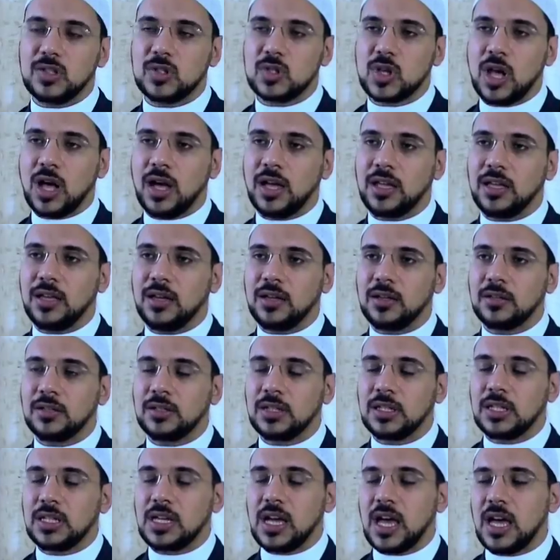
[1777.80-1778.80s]
desire
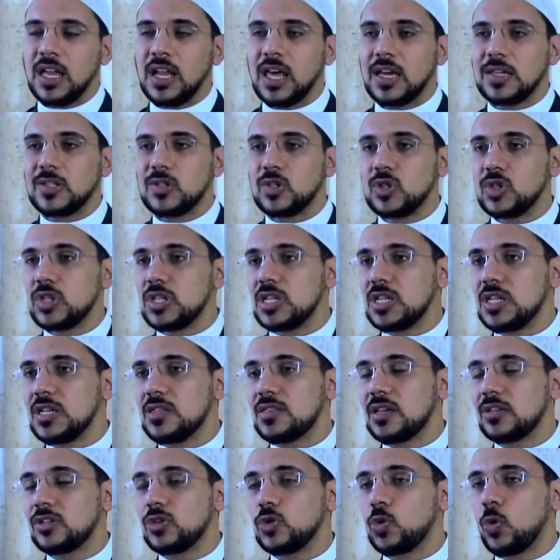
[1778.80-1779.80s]
and I see
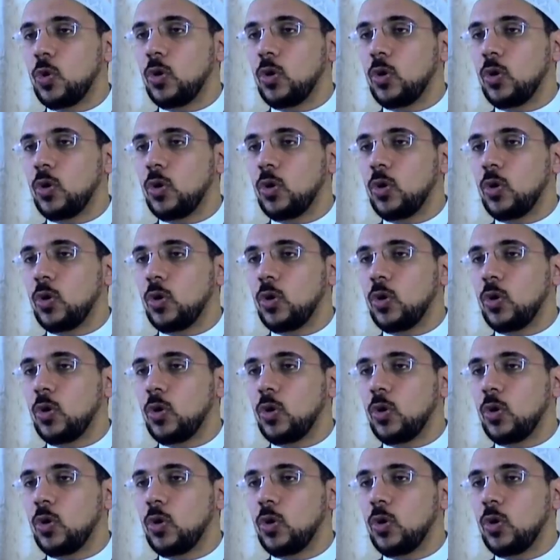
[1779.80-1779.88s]
that